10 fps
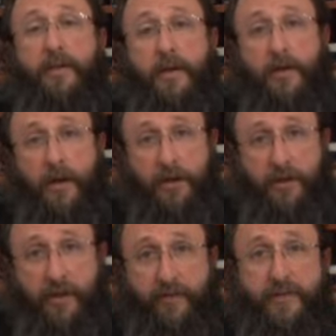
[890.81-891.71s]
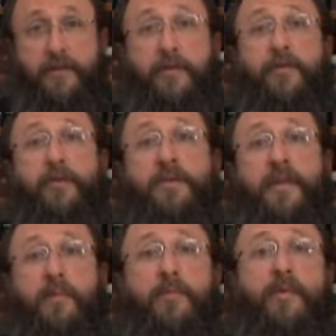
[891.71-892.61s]
that God should give us in the Third
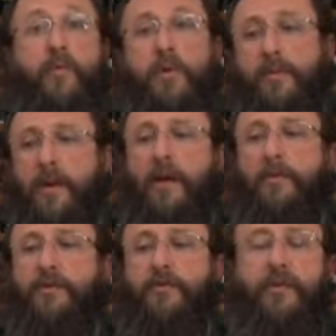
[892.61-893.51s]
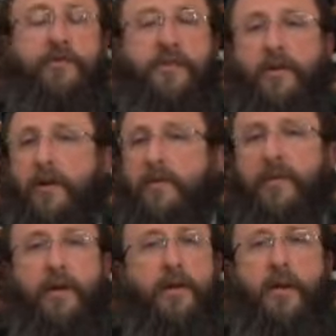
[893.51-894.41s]
Temple, that we'll be able to understand all of
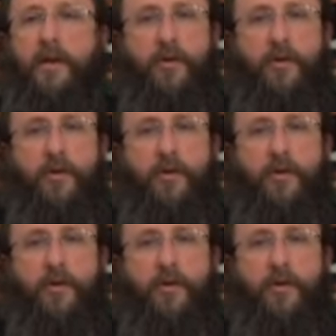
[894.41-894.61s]
that.